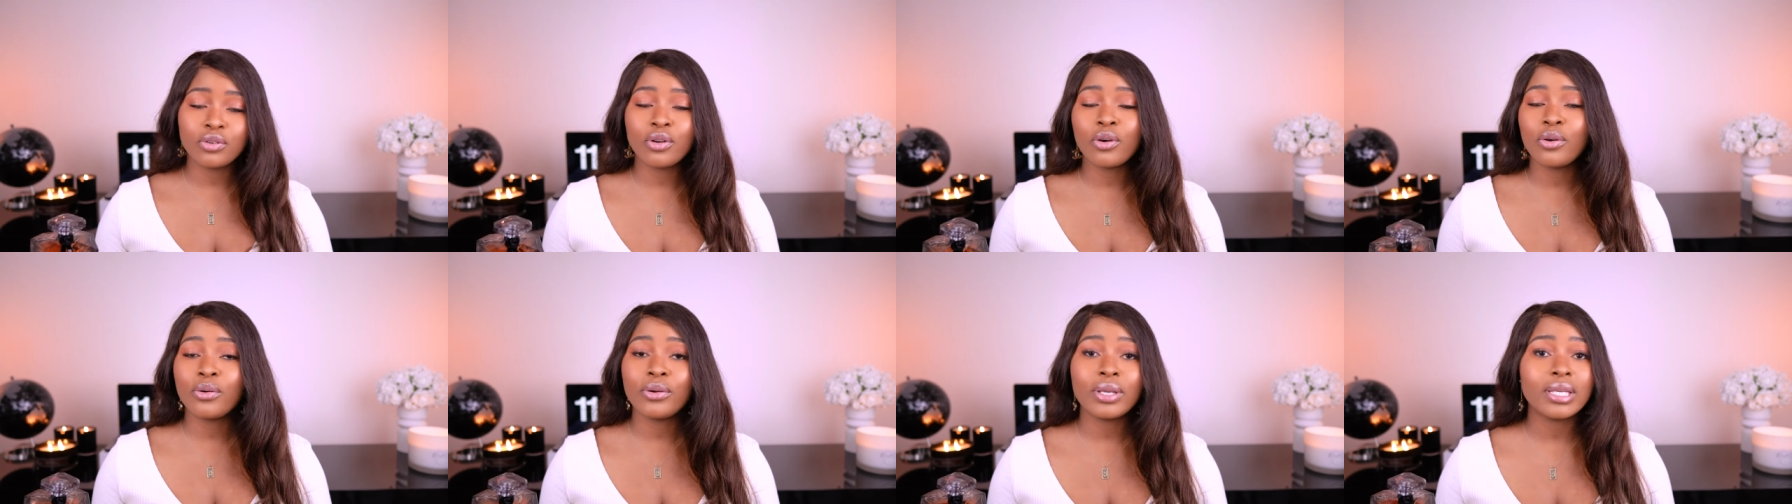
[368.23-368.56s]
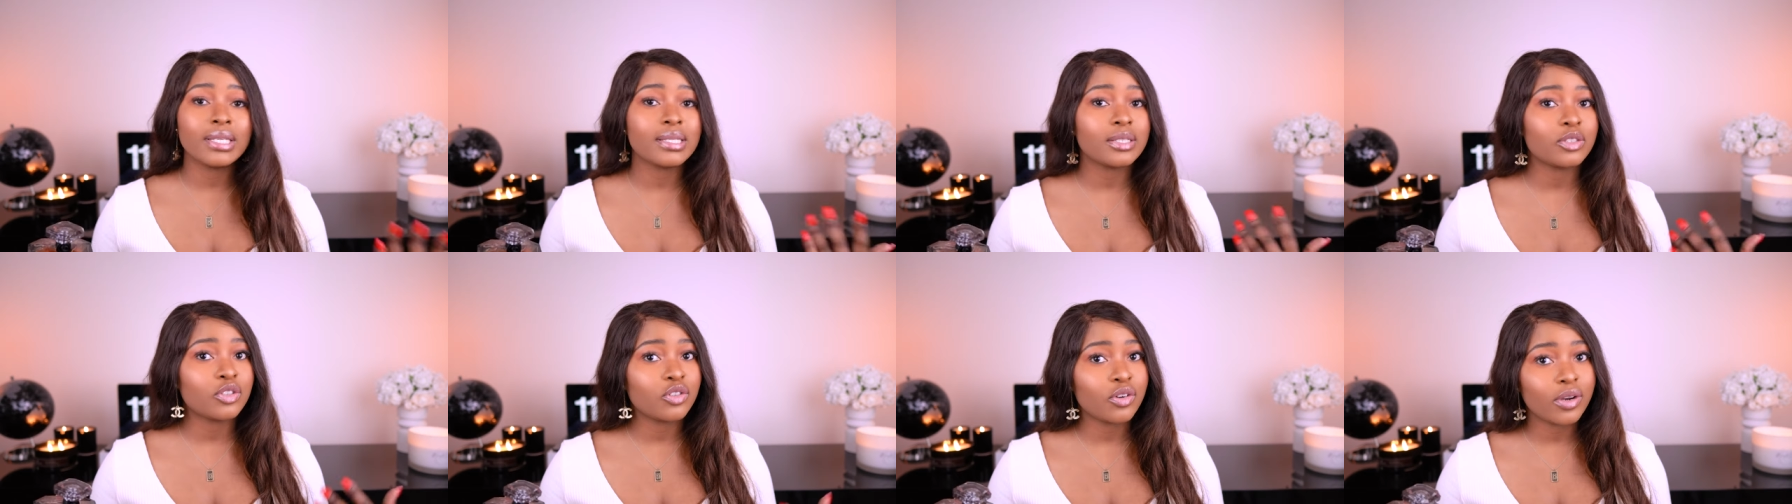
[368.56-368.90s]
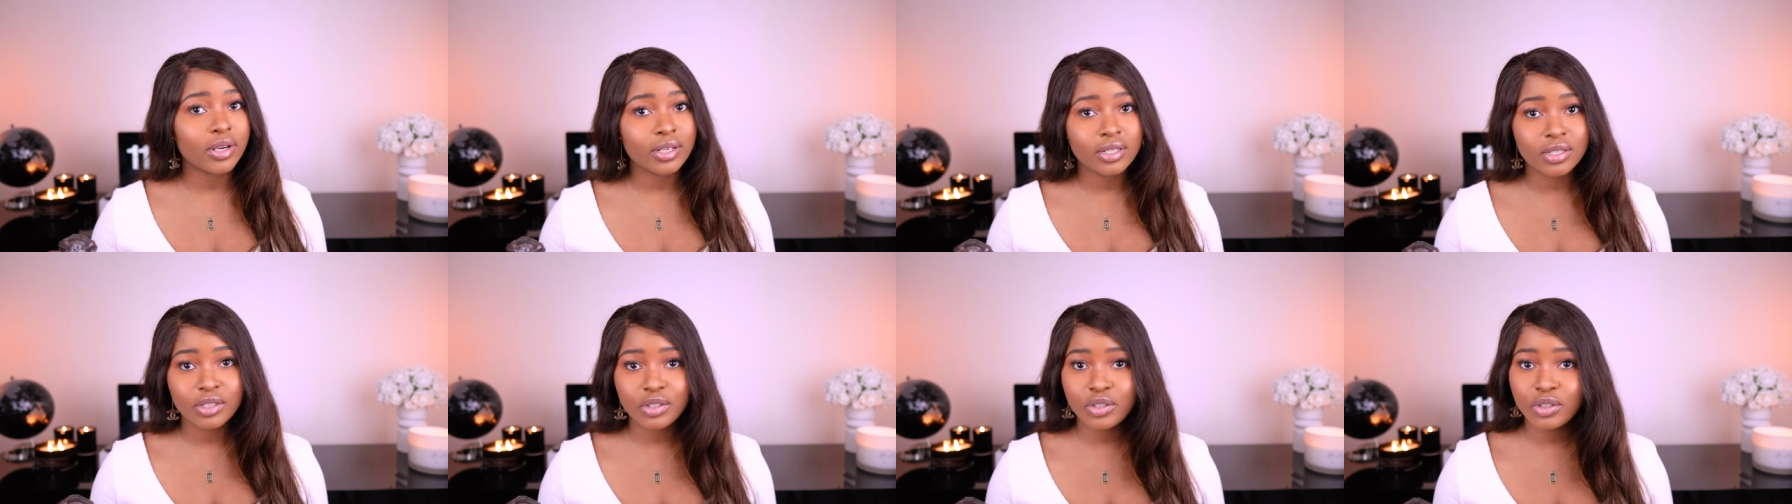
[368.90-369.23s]
know he's
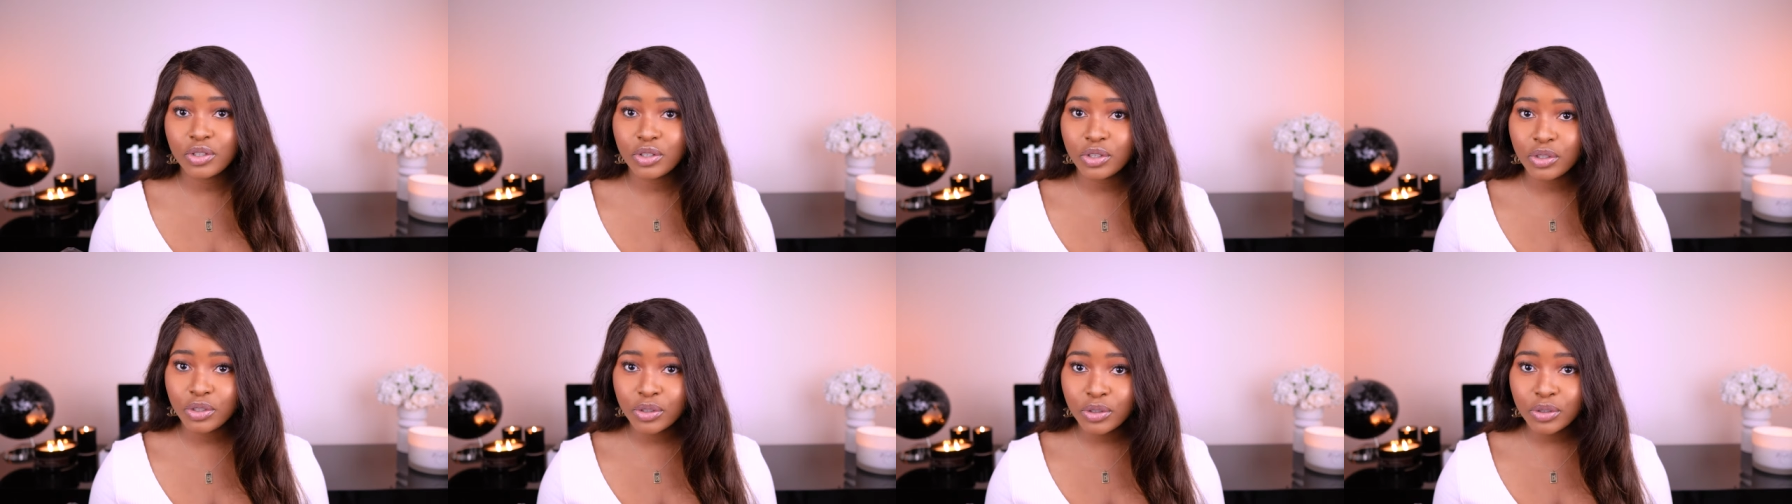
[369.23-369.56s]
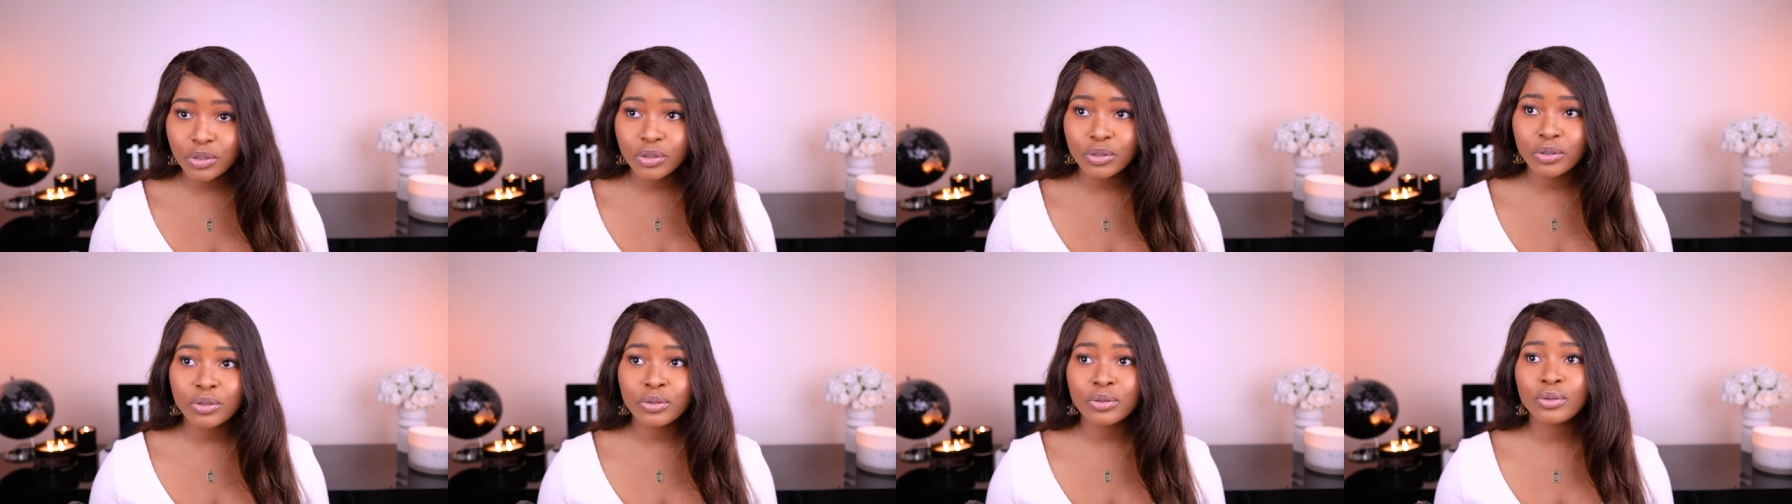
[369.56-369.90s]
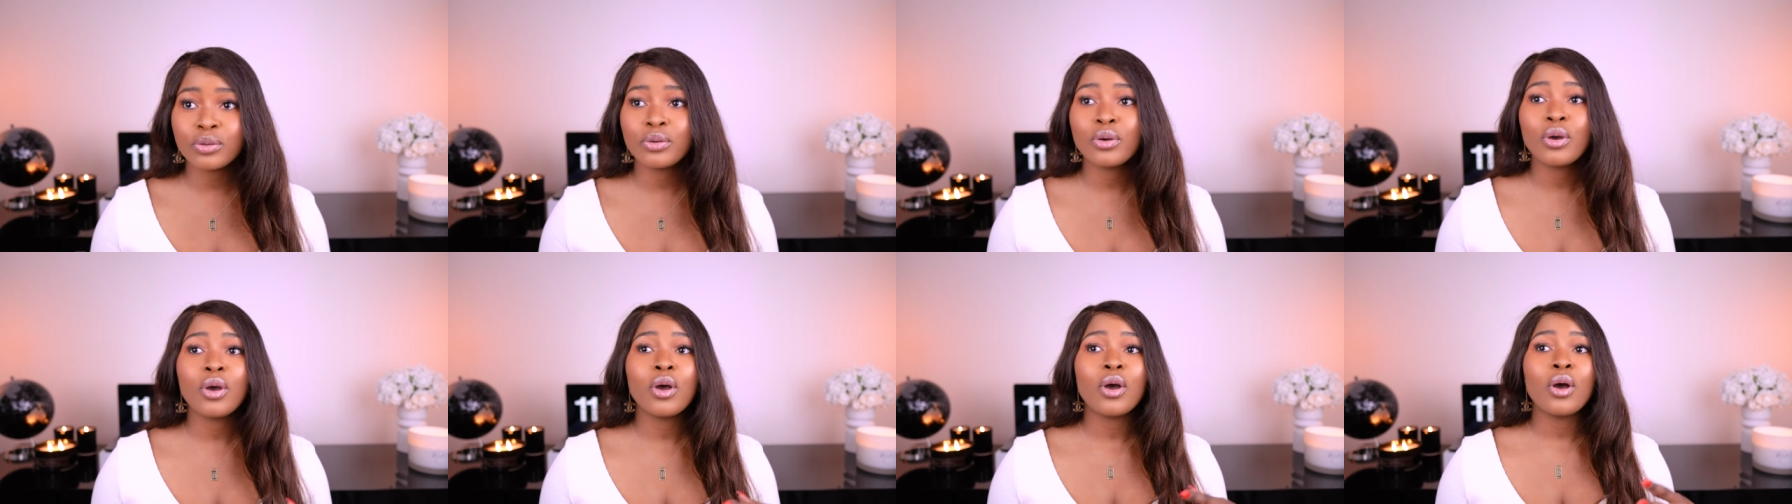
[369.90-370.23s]
attracted to
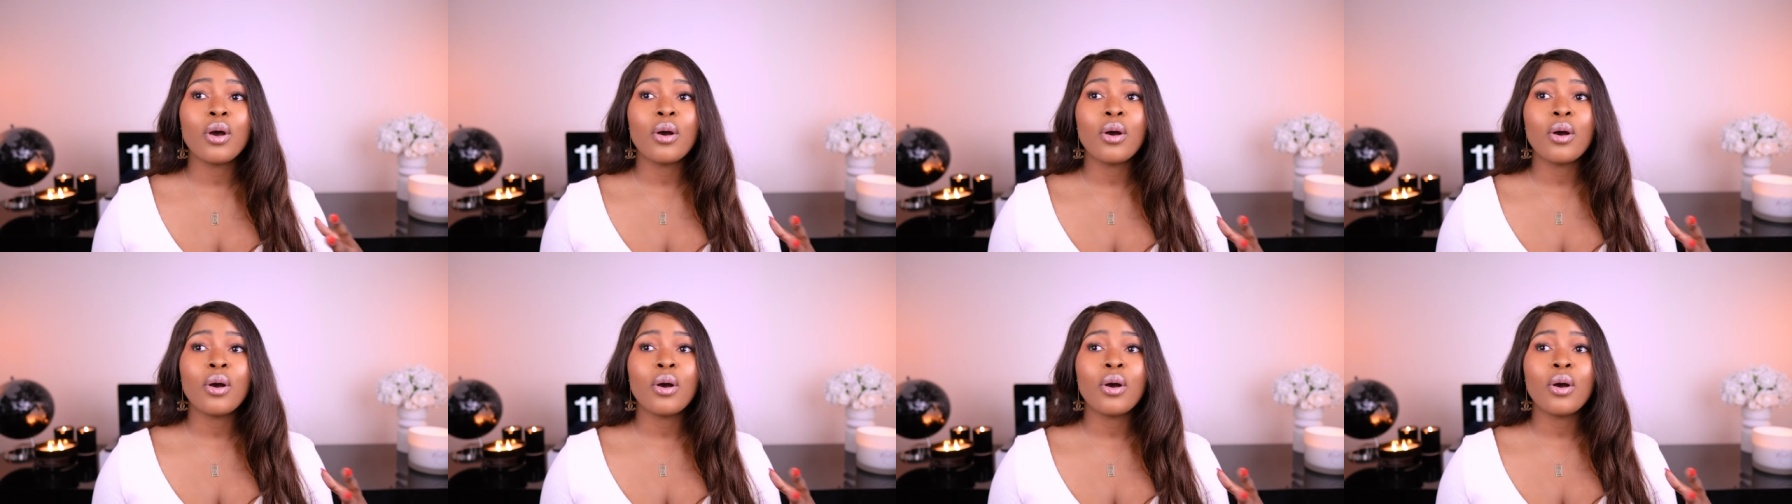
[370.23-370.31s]
you,